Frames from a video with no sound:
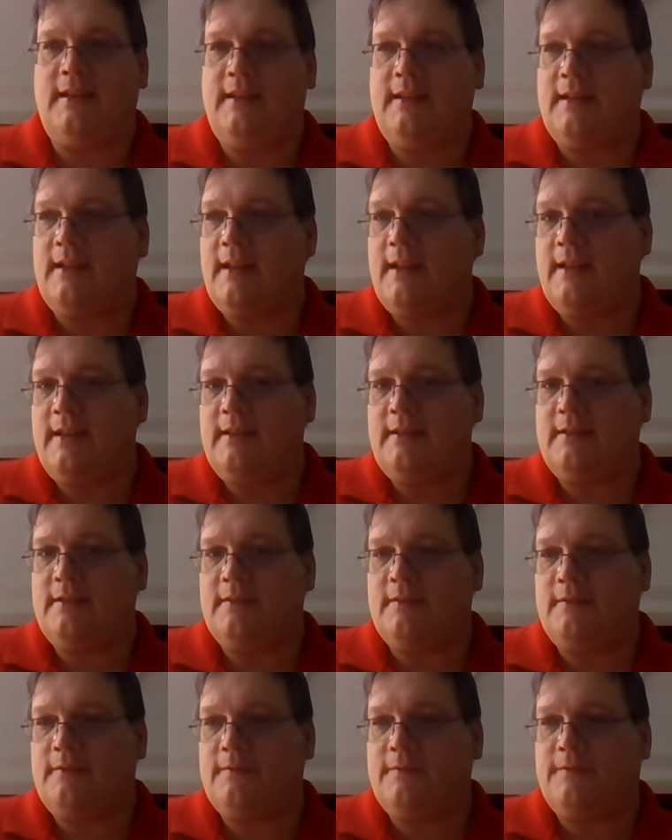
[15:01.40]
any kind
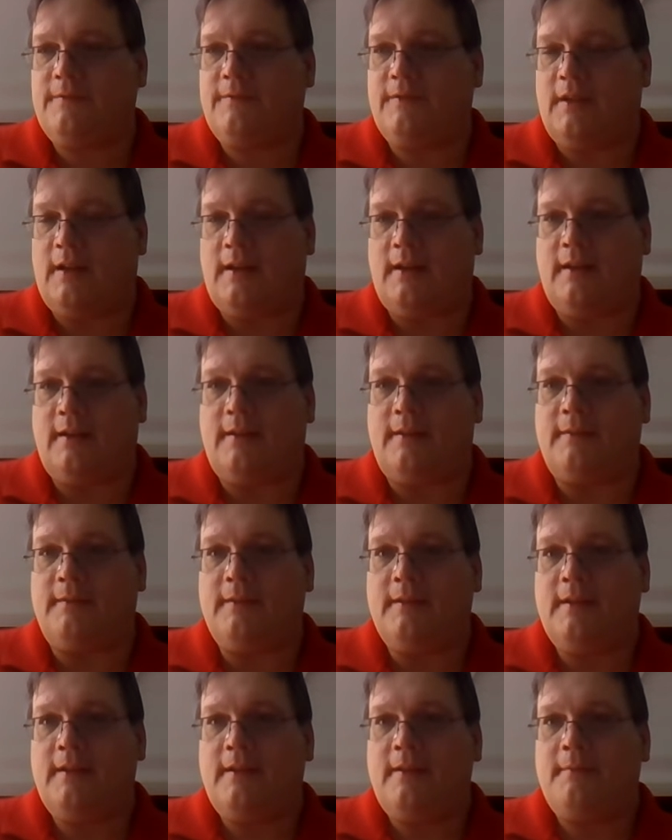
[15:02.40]
of
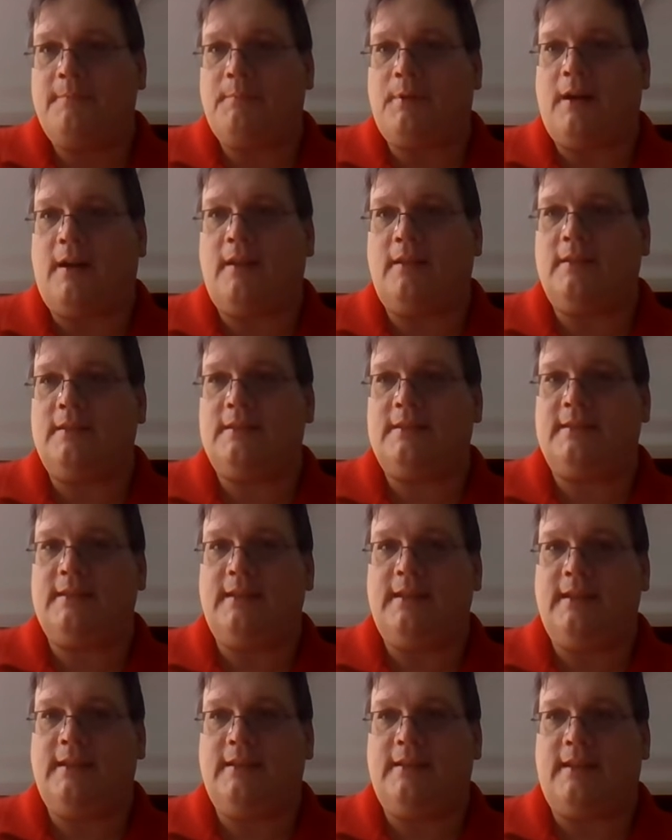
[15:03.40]

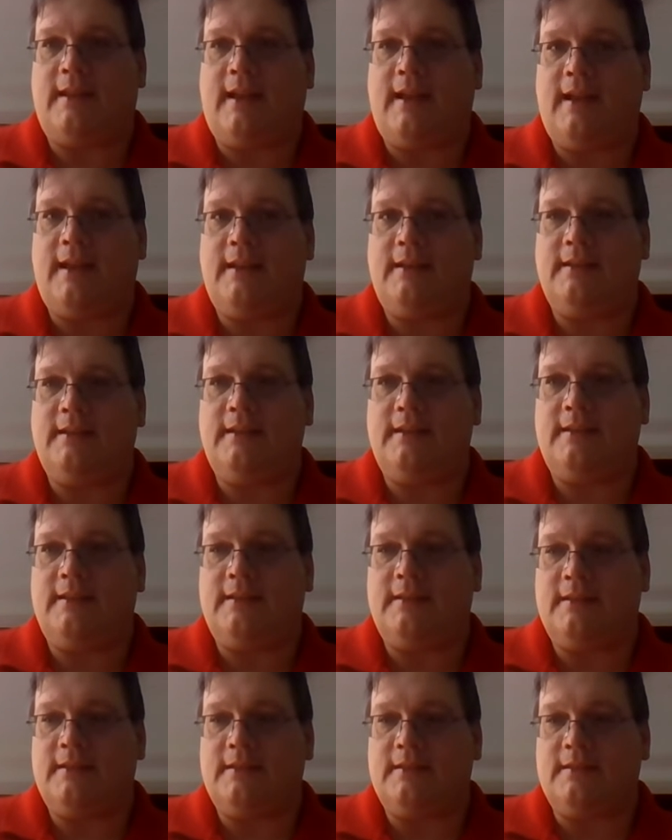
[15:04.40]
policy that
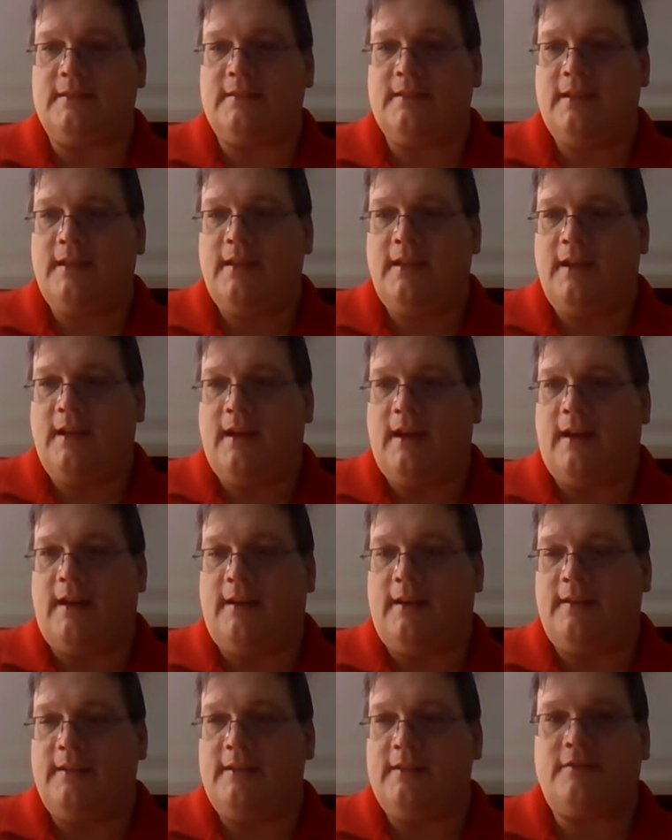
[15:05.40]
is
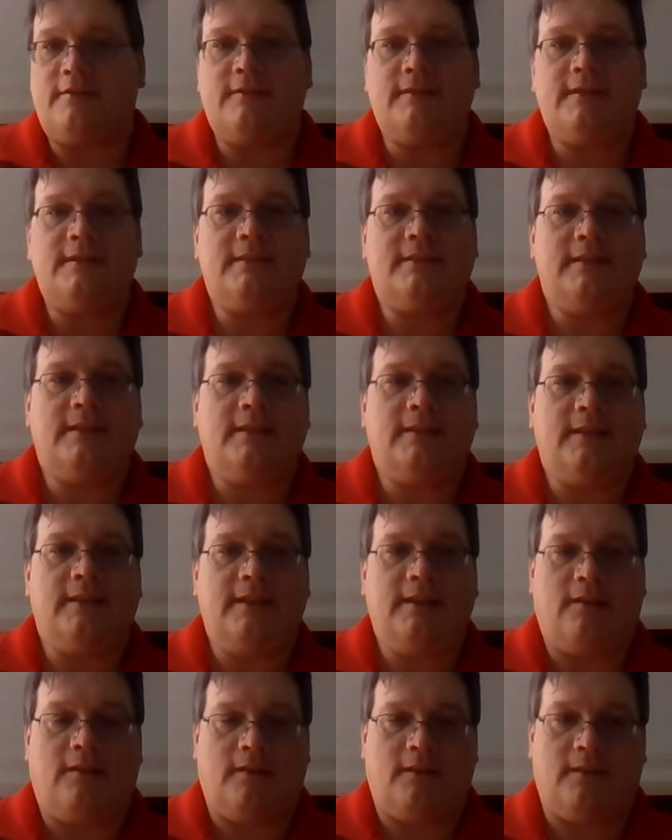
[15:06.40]

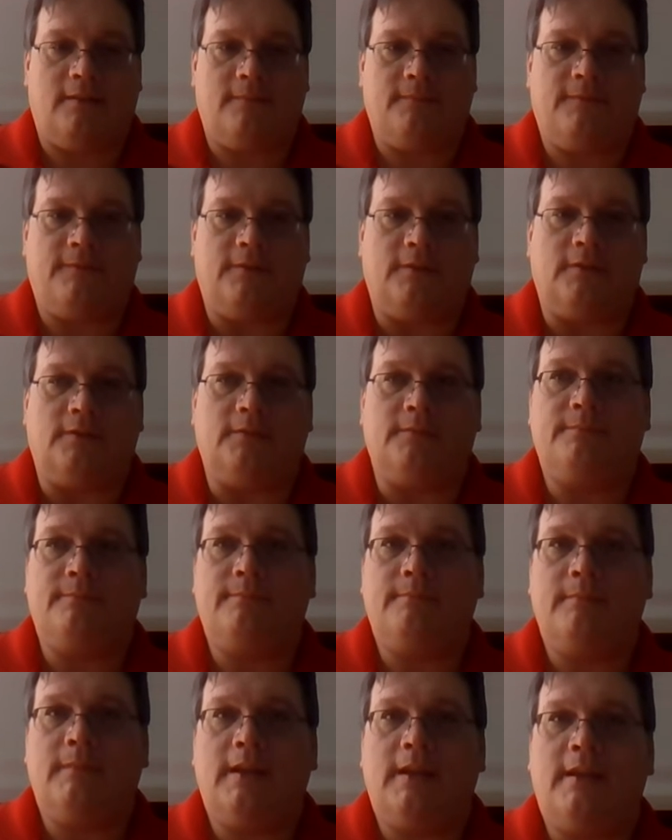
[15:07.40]
intrinsically harmful,
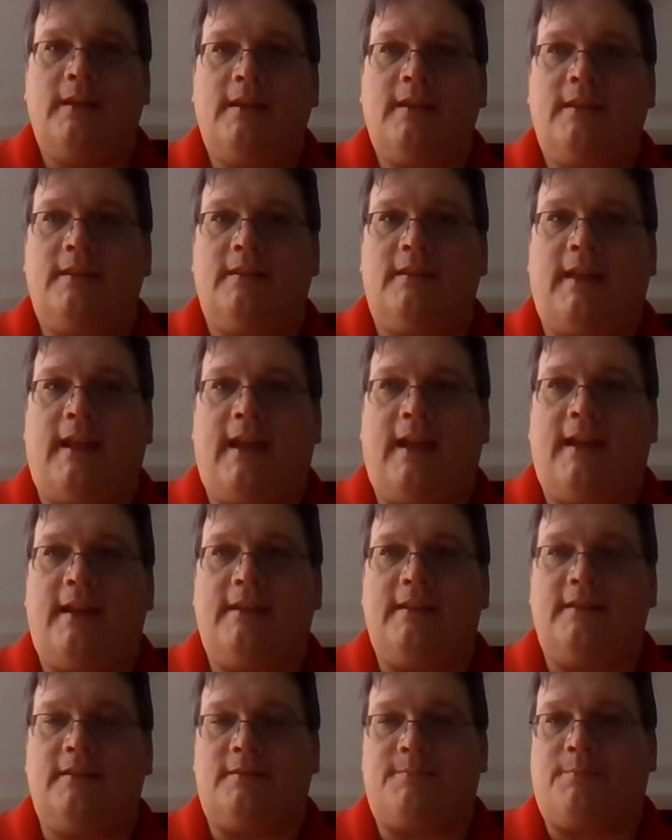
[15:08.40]

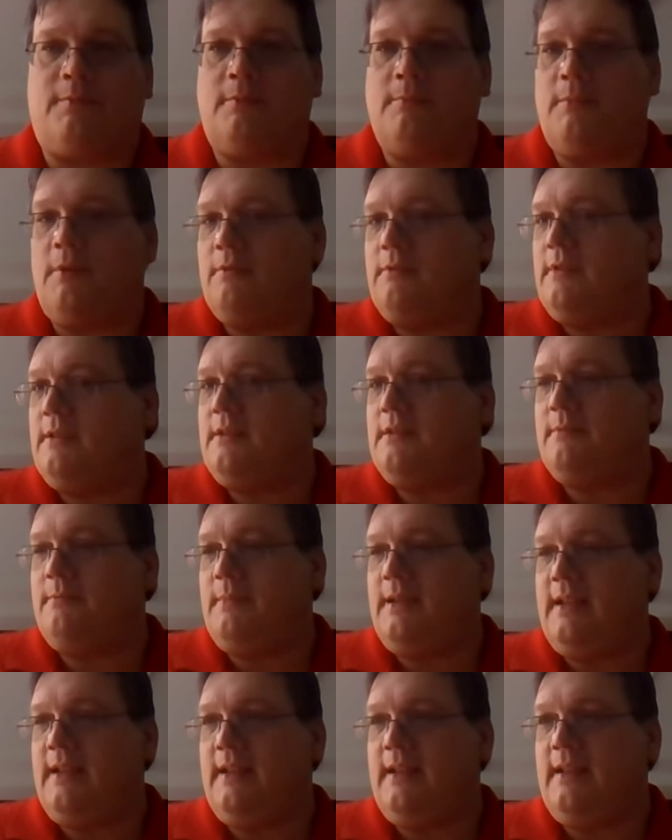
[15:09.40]
that is promoted to
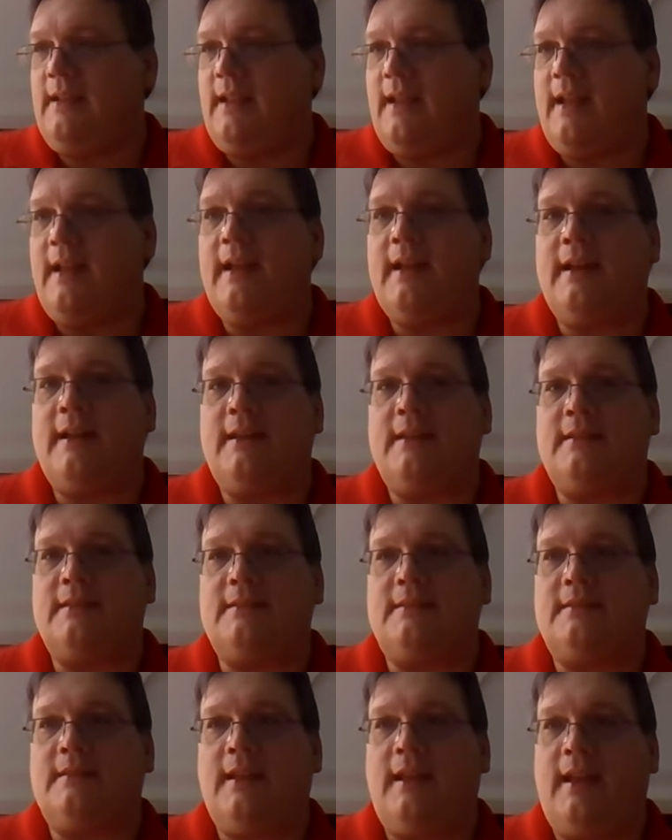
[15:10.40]
me
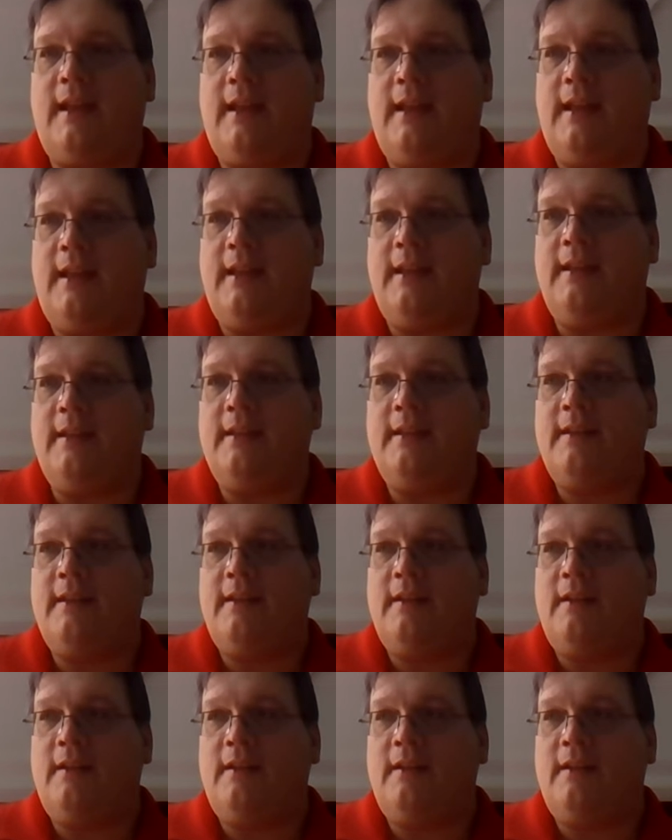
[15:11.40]
as a